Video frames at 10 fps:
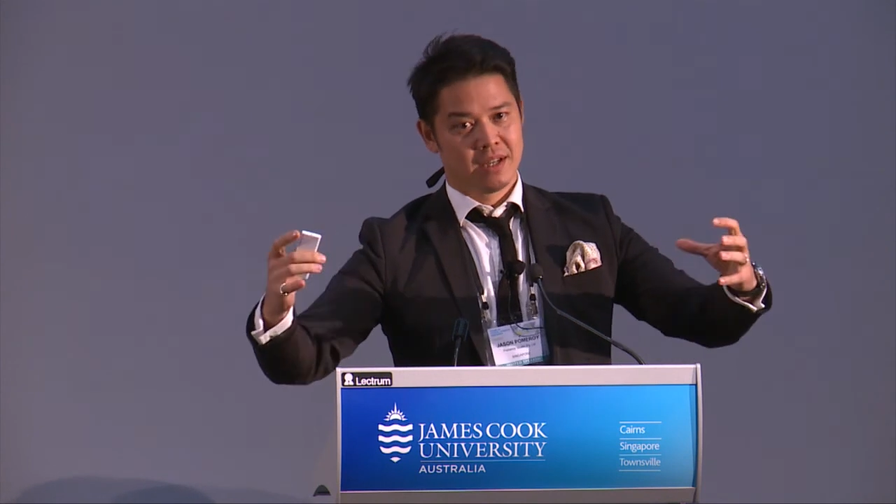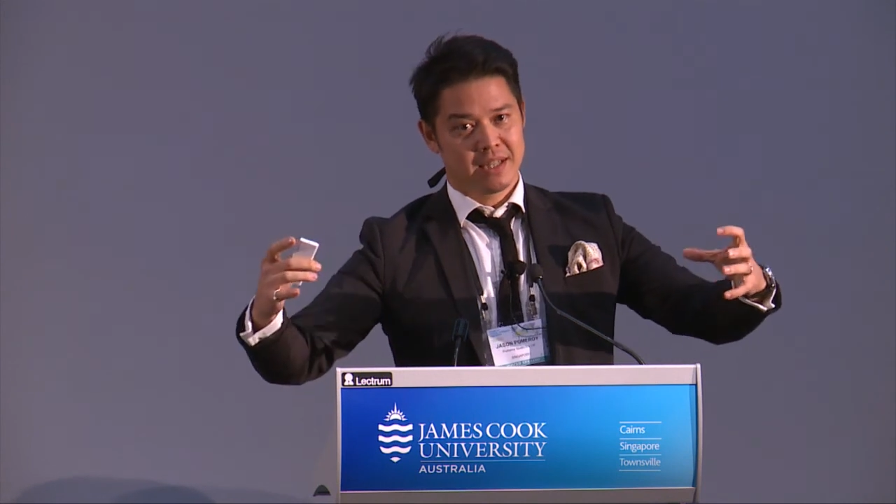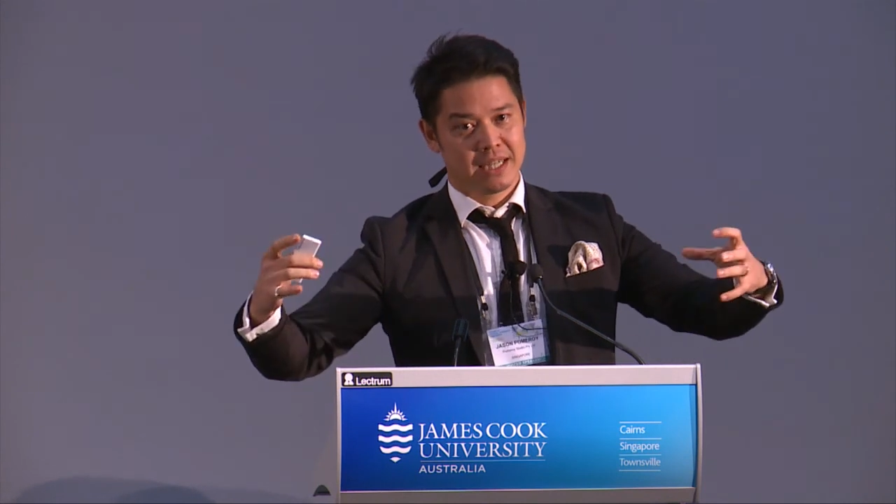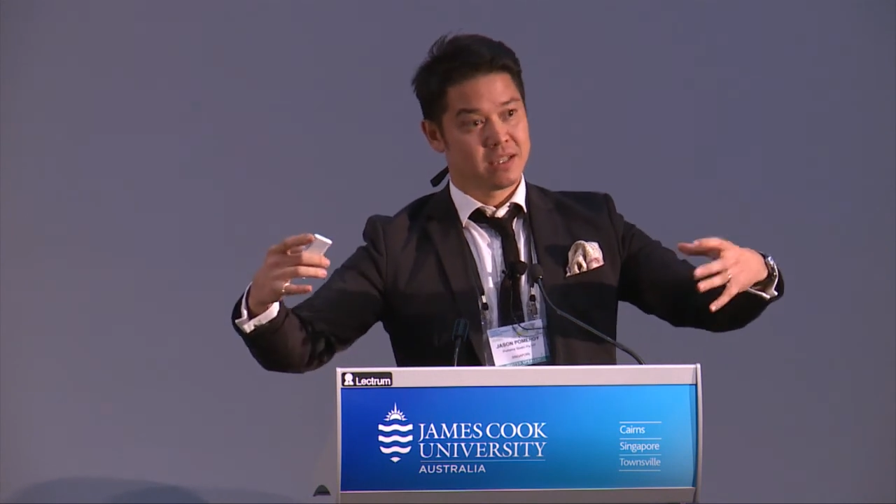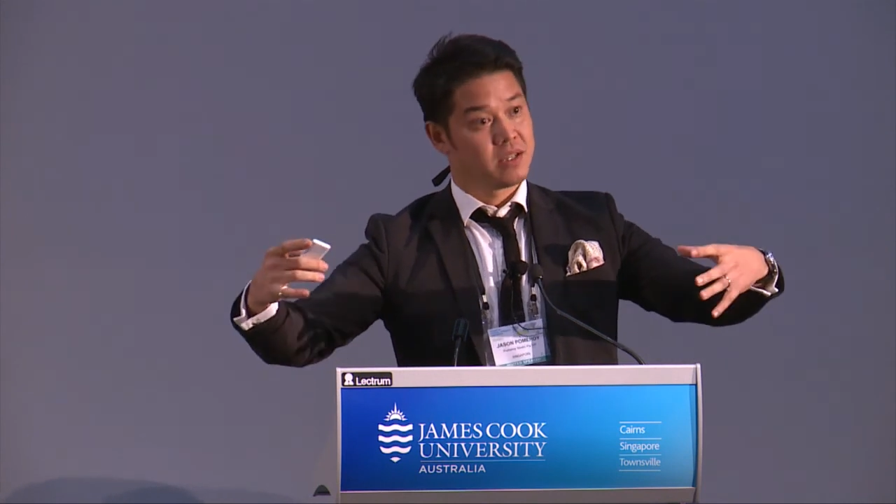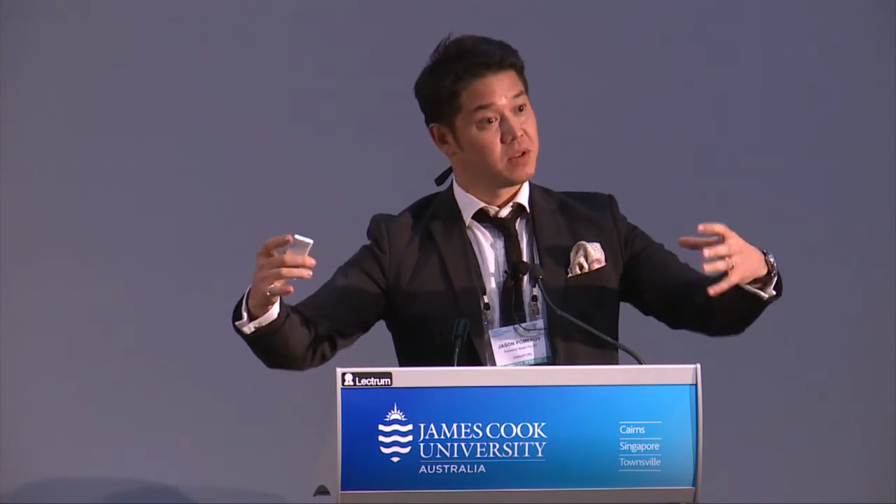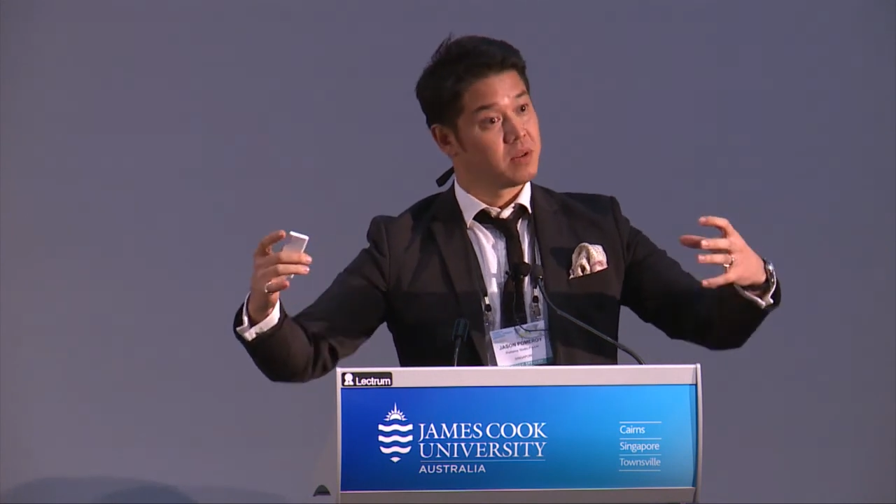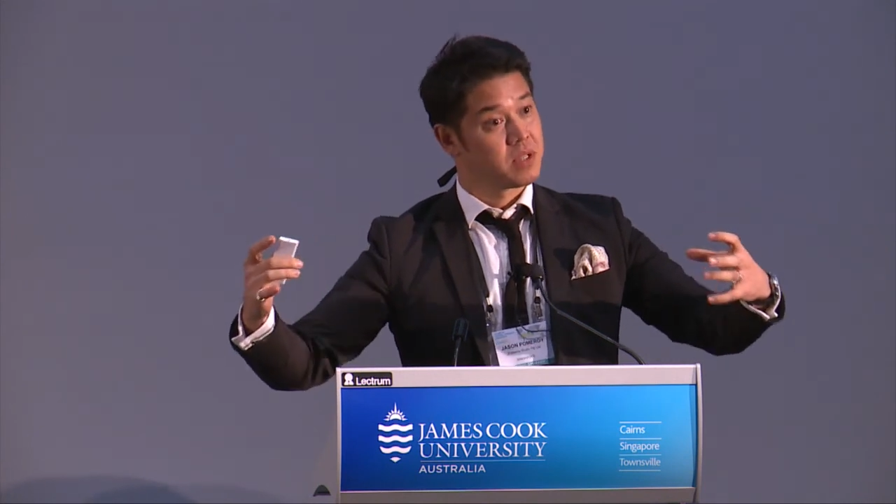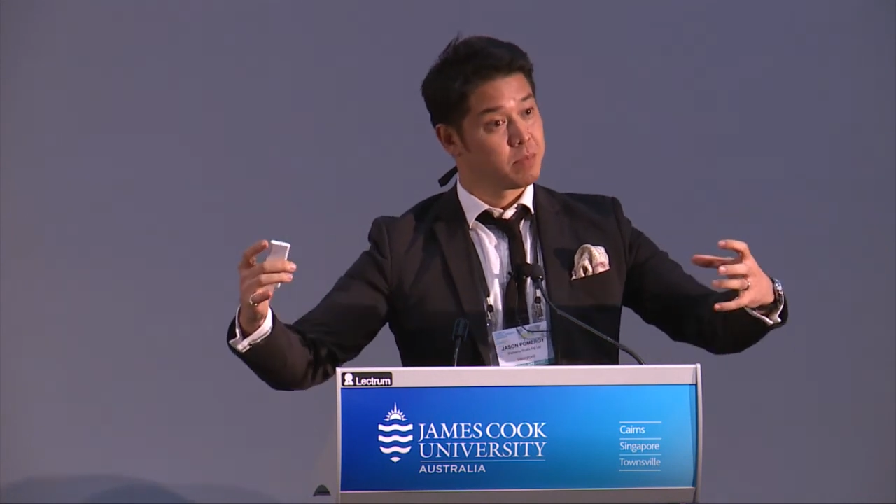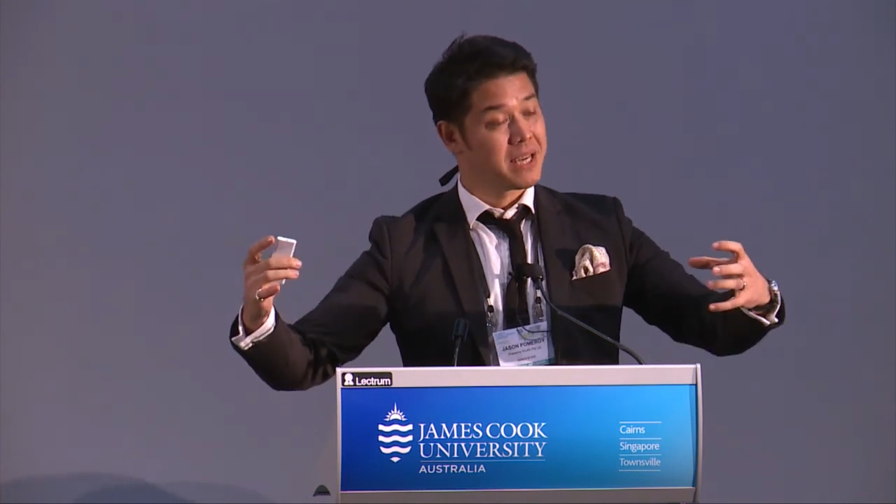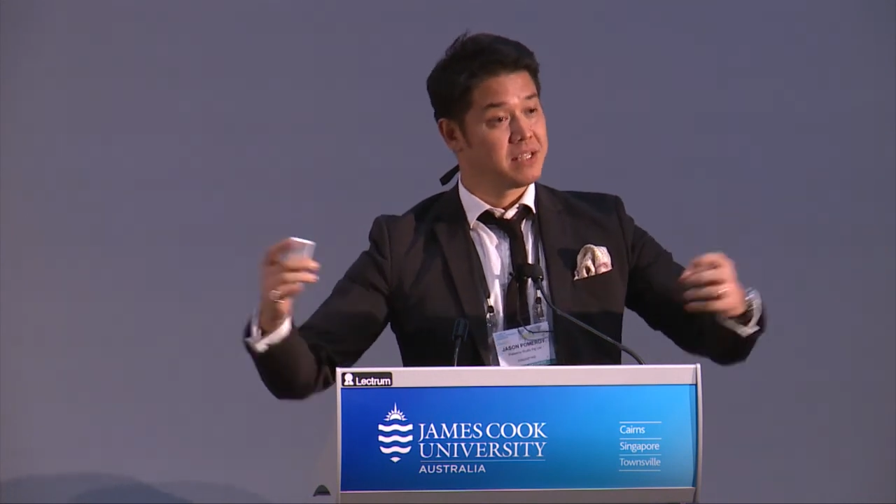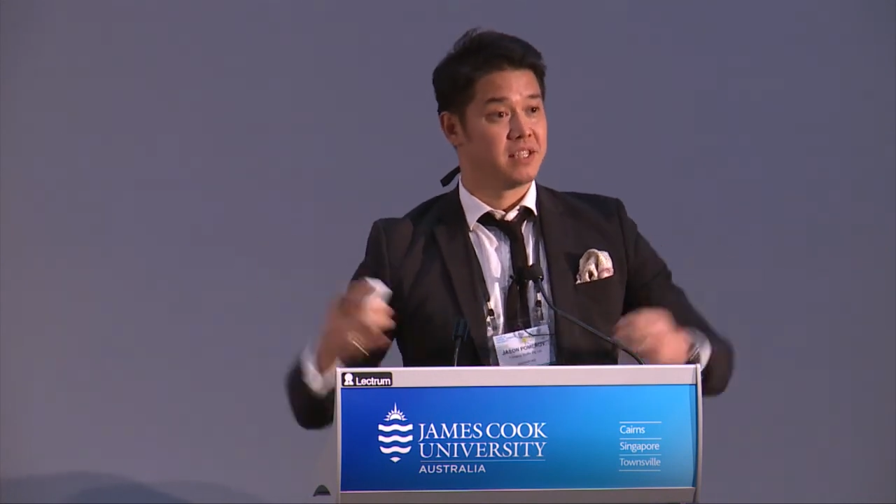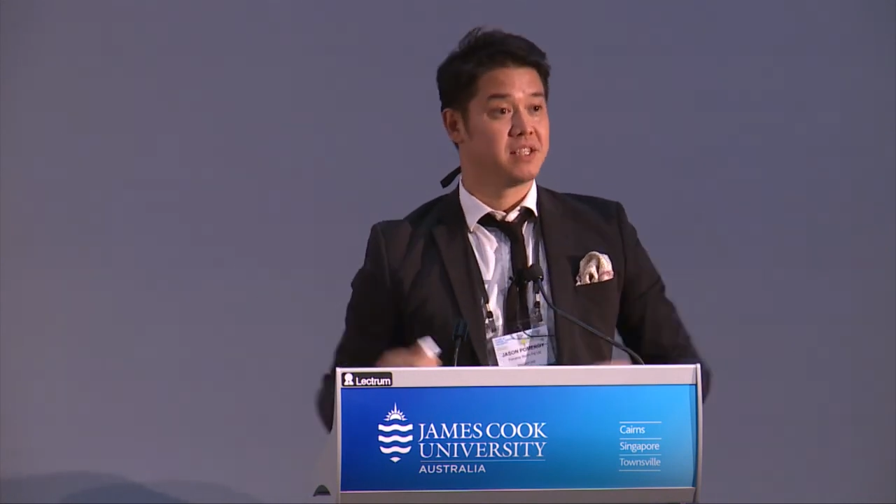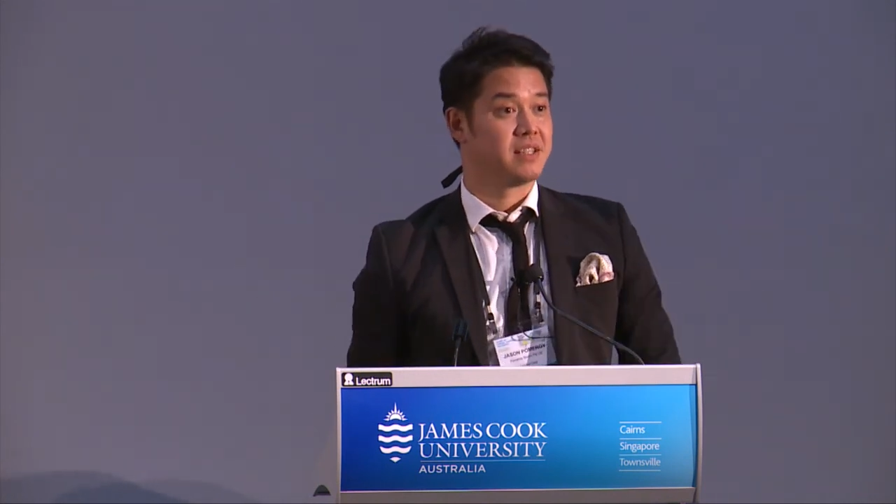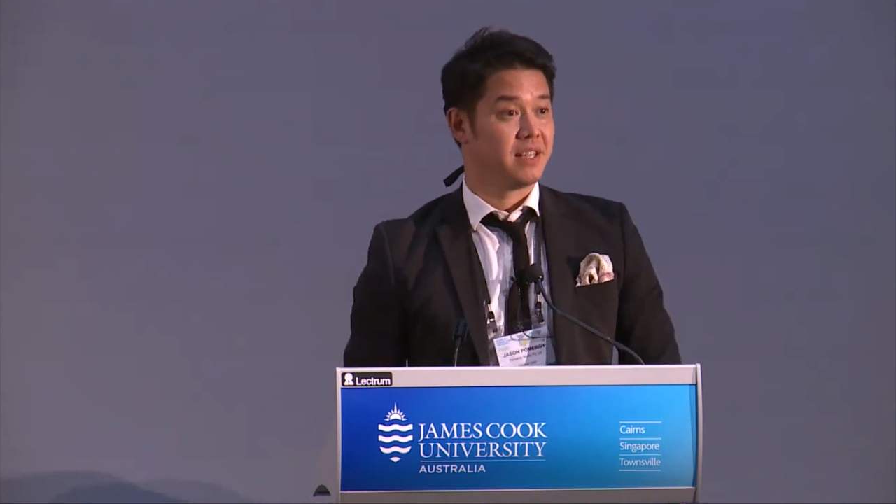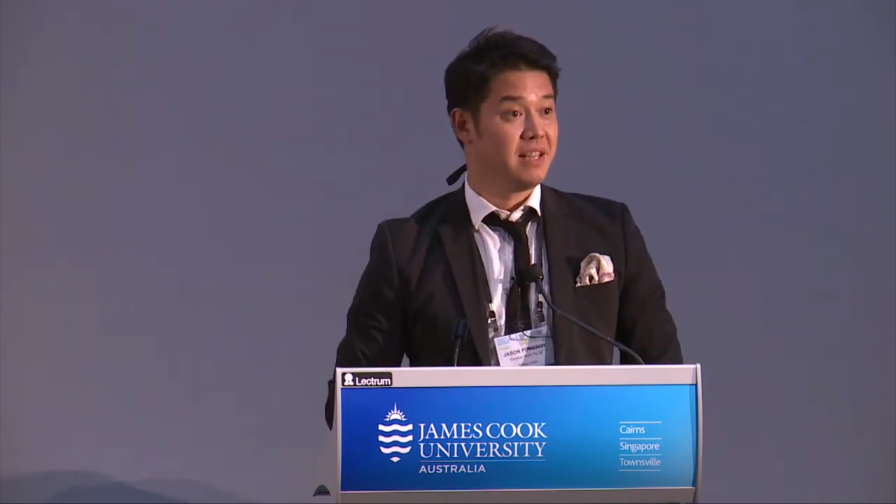these spaces